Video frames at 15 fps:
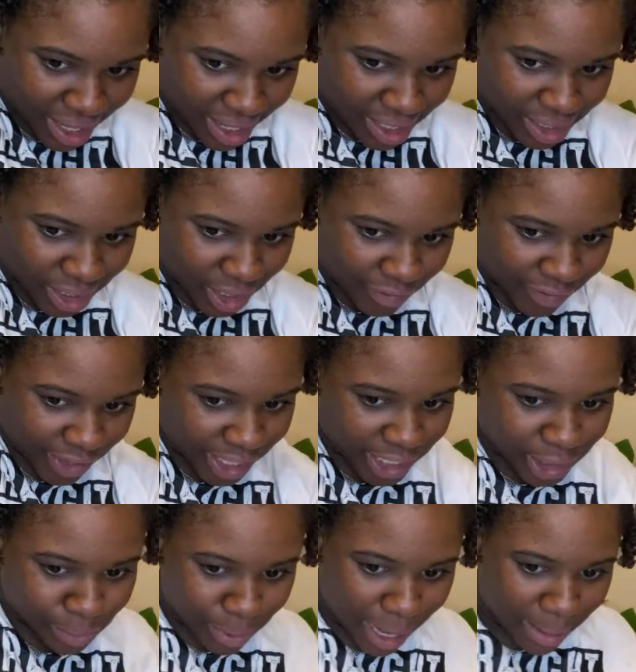Sophia's
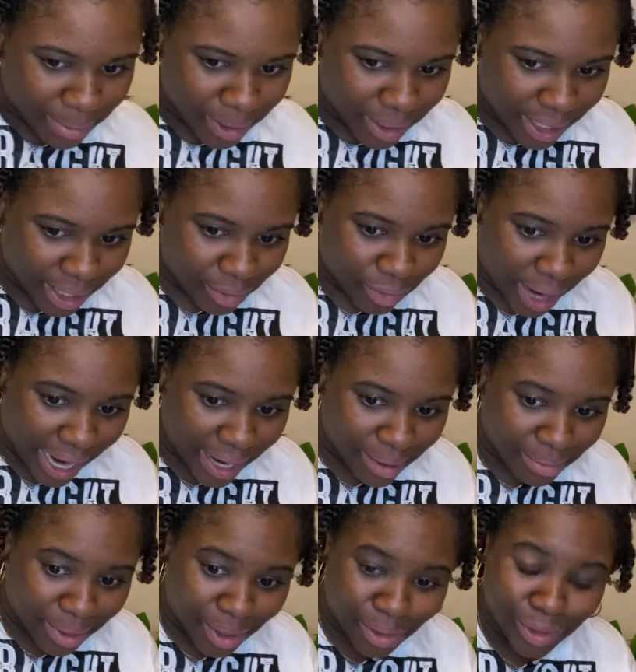probably in writing
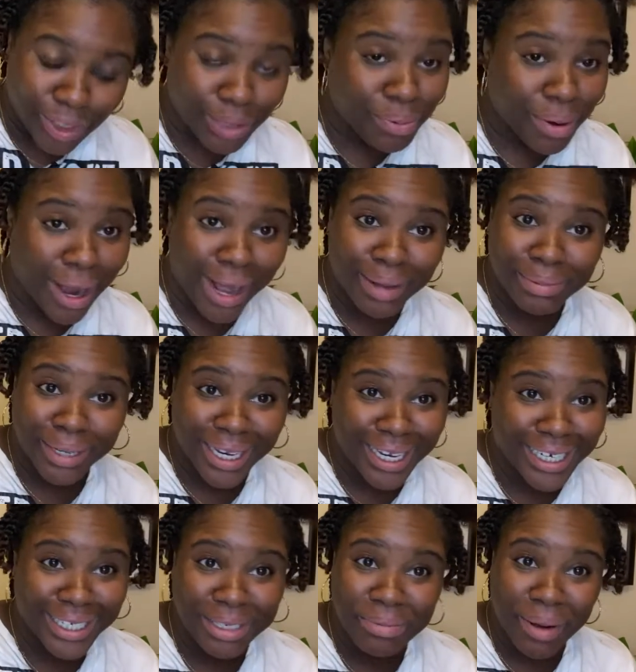mode. She probably
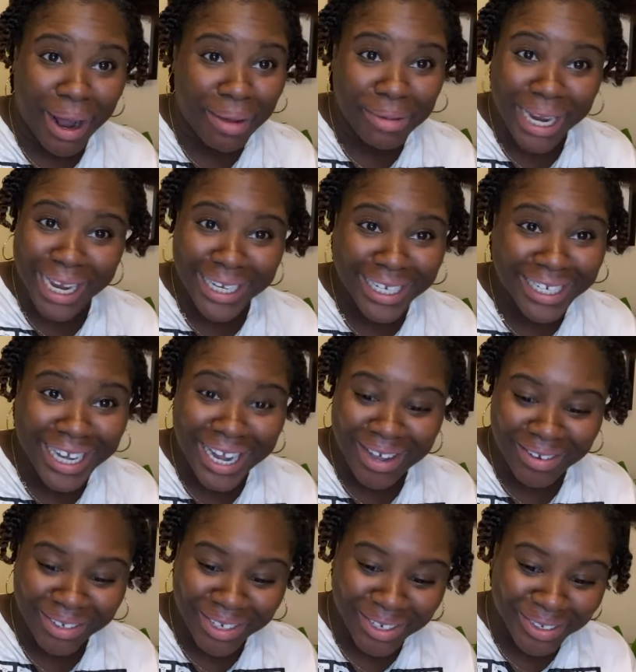is. She probably getting the
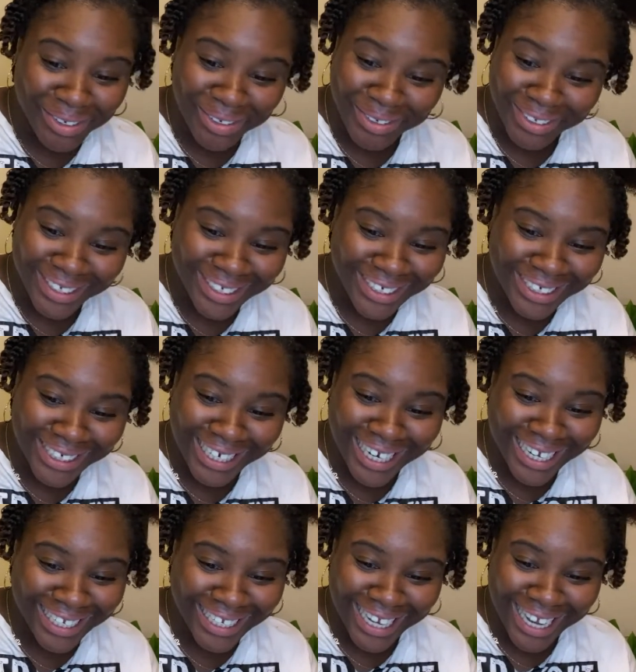download. She
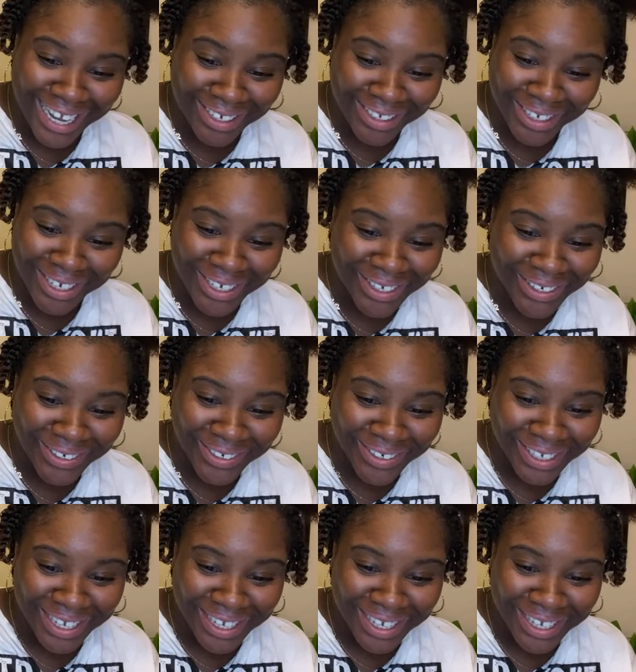getting the download.